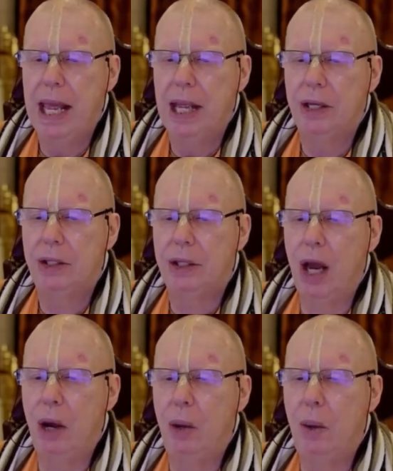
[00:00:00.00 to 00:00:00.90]

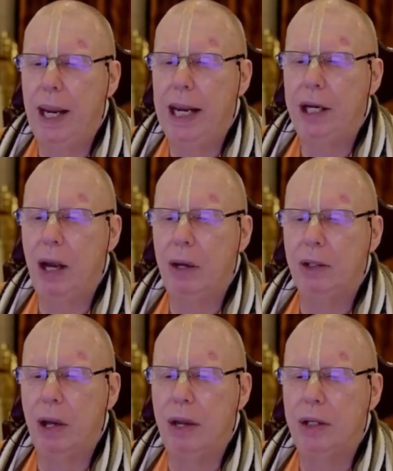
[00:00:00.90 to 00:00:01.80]
So he
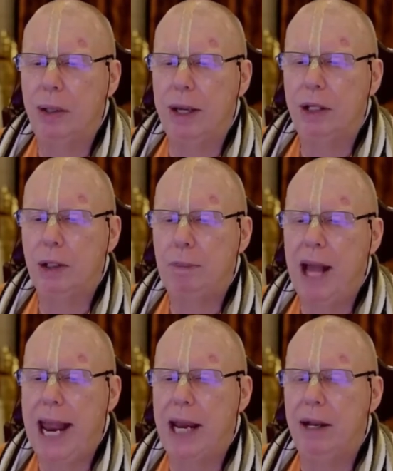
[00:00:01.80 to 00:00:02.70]
goes on to
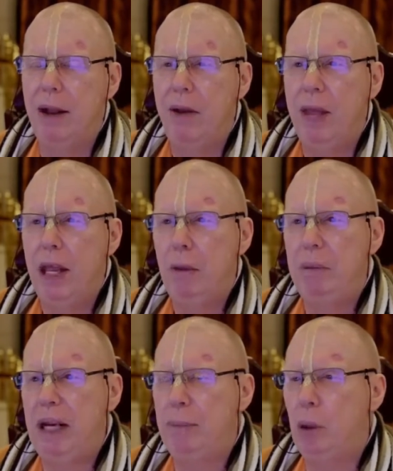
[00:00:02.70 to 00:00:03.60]
explain,
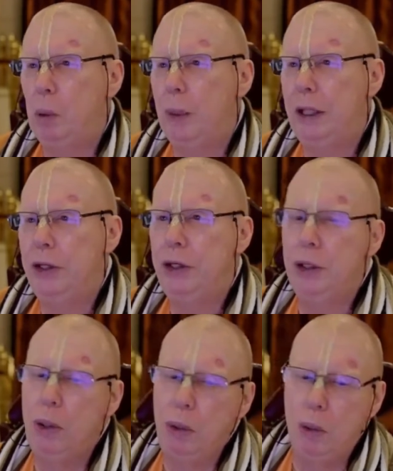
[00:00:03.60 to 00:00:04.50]
people will
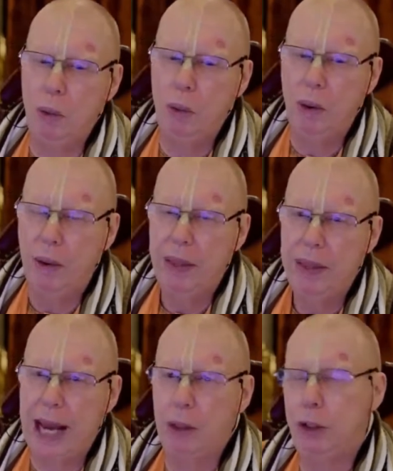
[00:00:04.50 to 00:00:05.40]
do,
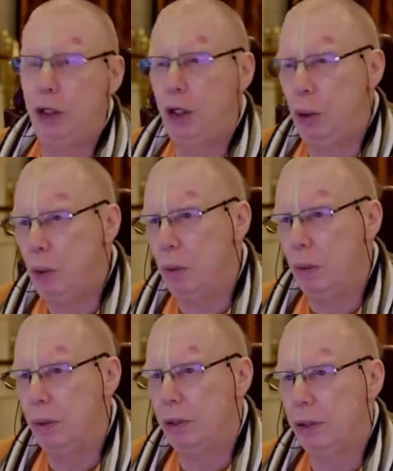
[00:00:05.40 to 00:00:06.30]
they'll
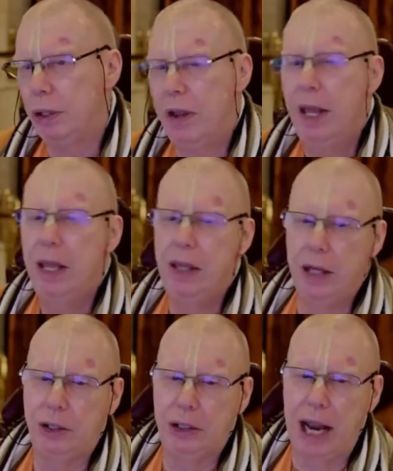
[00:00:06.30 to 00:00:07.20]
choose
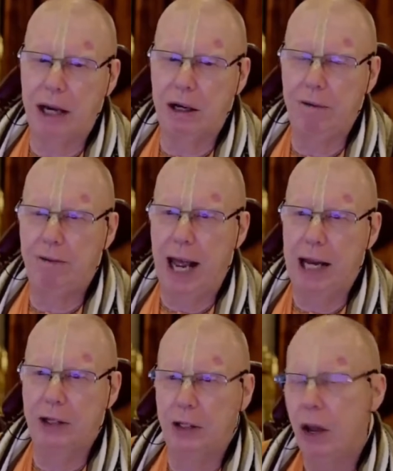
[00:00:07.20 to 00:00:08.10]
this
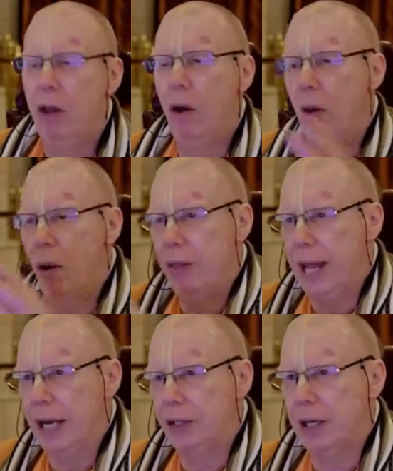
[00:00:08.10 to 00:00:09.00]
sacrifice or
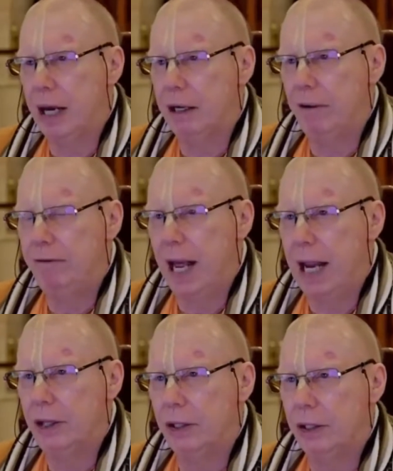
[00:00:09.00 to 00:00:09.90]
that
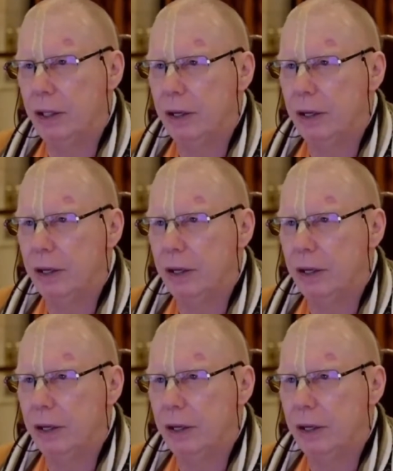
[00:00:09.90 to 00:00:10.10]
sacrifice,